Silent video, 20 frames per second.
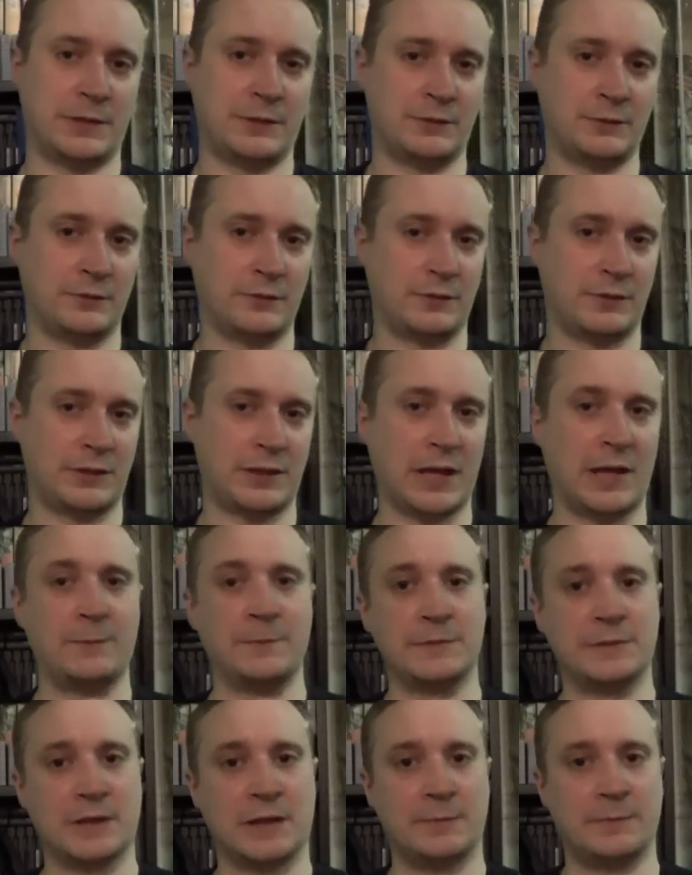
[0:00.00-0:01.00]
I know
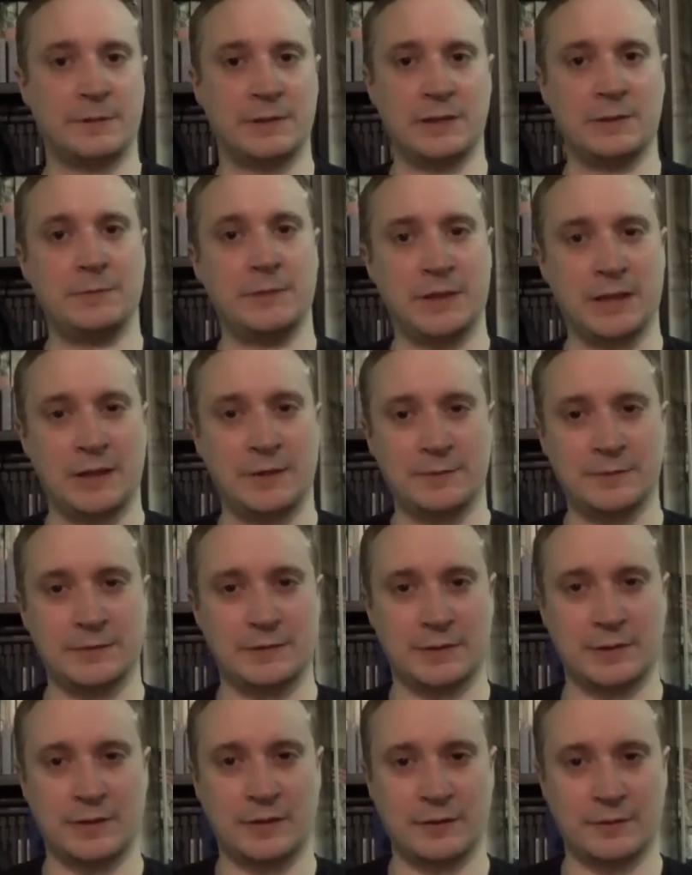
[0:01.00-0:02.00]
GameStop and EB Games
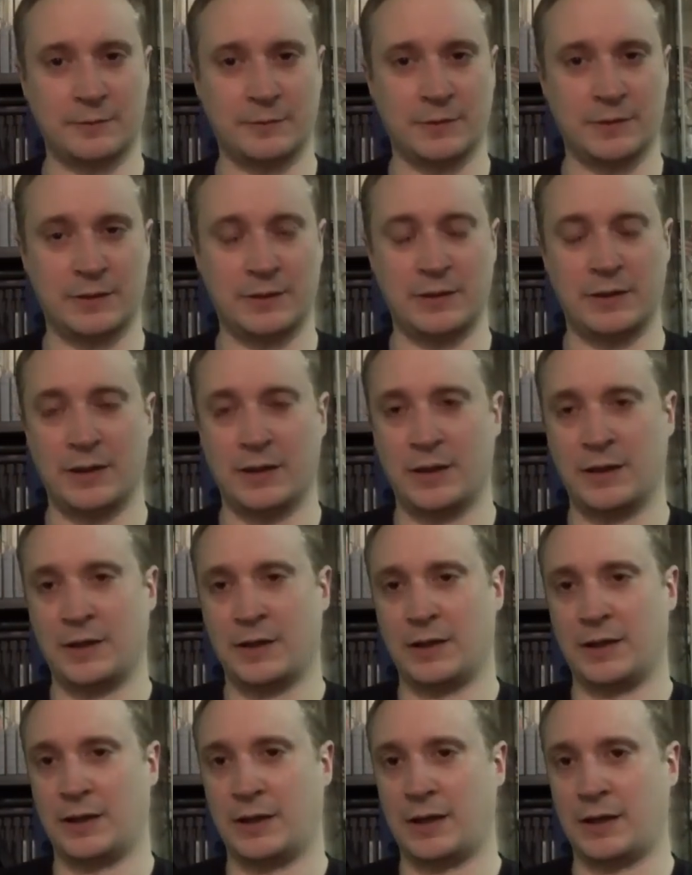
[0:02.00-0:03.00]
was another one,
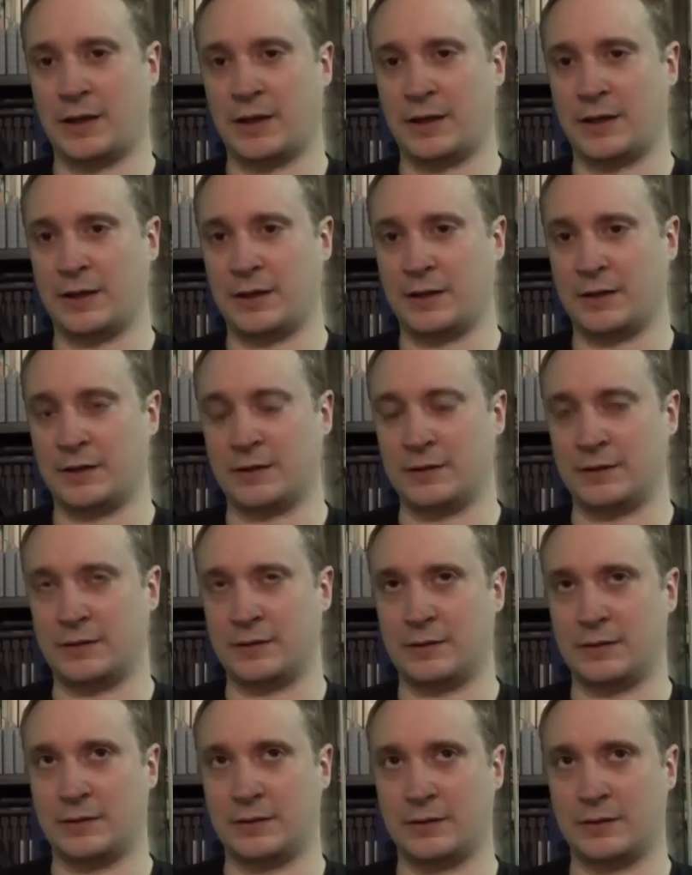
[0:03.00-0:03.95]
and